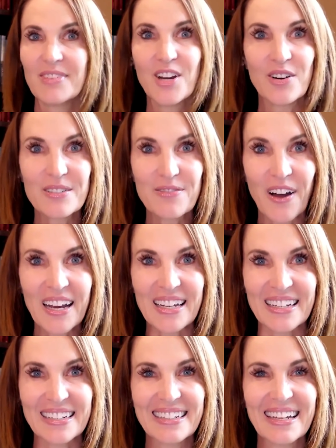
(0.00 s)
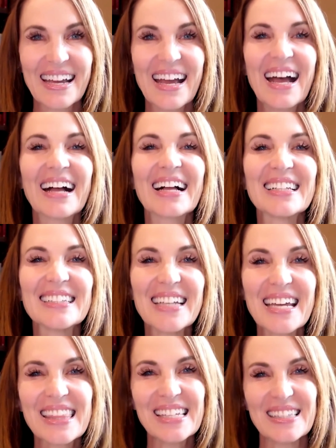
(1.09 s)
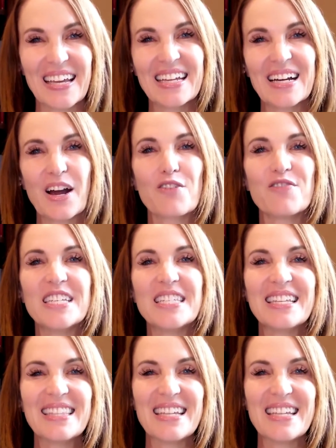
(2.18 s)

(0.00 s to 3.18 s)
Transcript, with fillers: you're invited click the link or visit